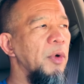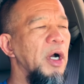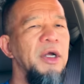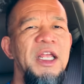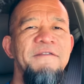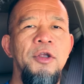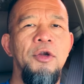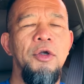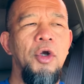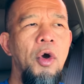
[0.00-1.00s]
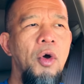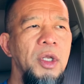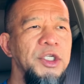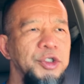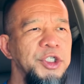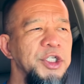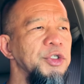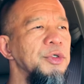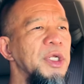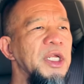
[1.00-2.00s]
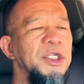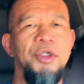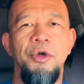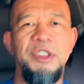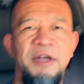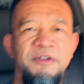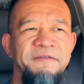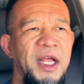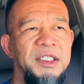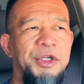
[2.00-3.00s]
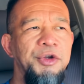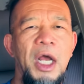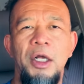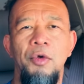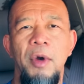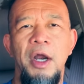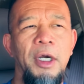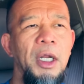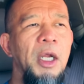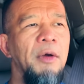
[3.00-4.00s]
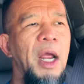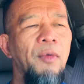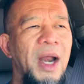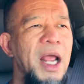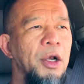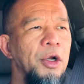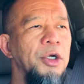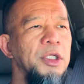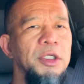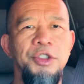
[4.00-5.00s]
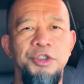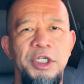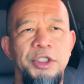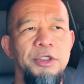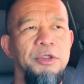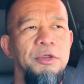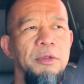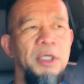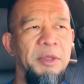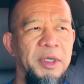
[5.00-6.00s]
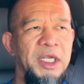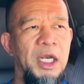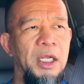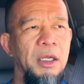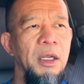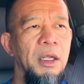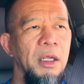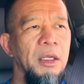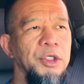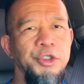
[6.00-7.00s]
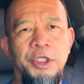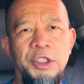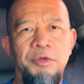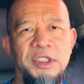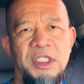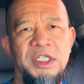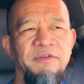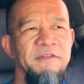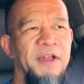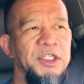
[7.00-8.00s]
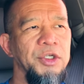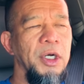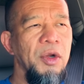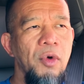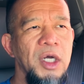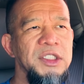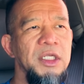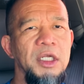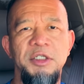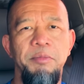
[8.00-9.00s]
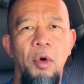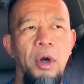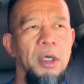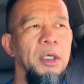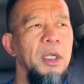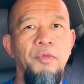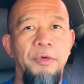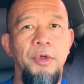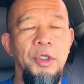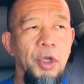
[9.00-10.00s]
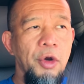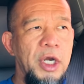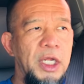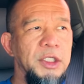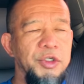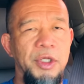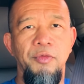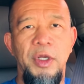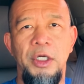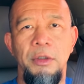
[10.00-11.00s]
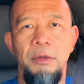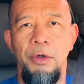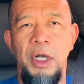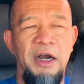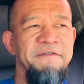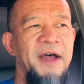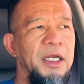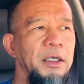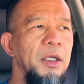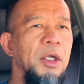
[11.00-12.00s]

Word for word: well, if your goal in jiu-jitsu is to learn self-defense, then you're not going to wear it, right? When I learned jiu-jitsu in the beginning, jiu-jitsu was a self-defense art. It wasn't a sport. We would learn it so that we could learn how to fight.